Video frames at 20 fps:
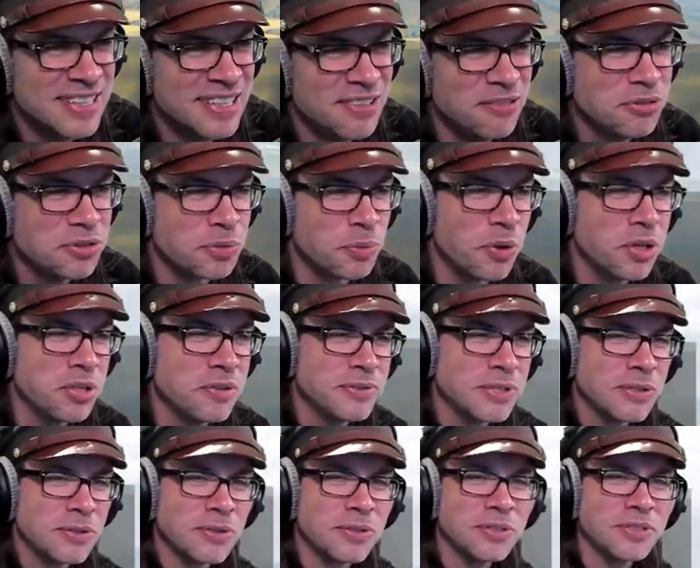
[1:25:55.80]
You 12
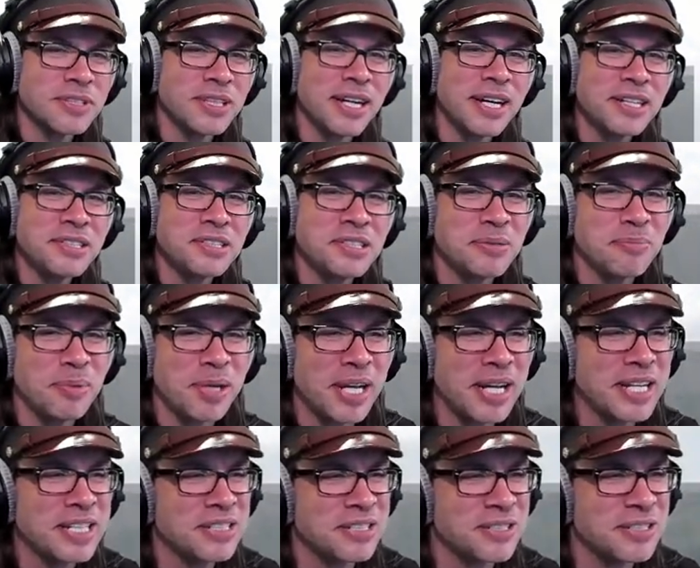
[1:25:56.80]
year old Nazi
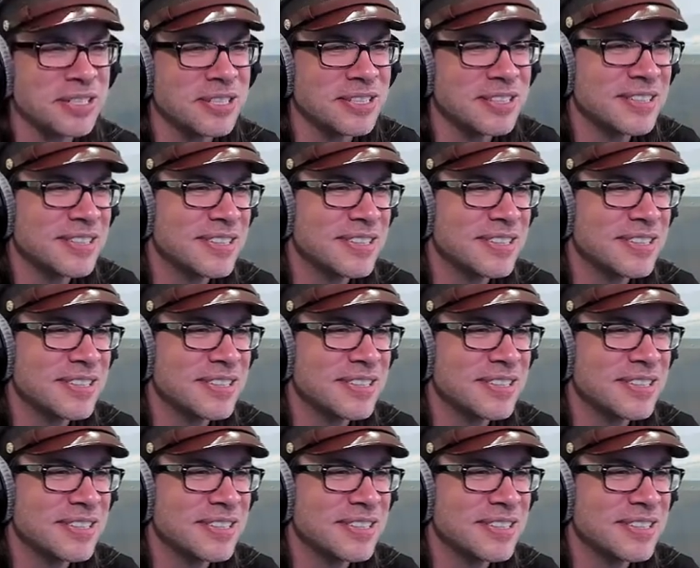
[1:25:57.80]
bastard.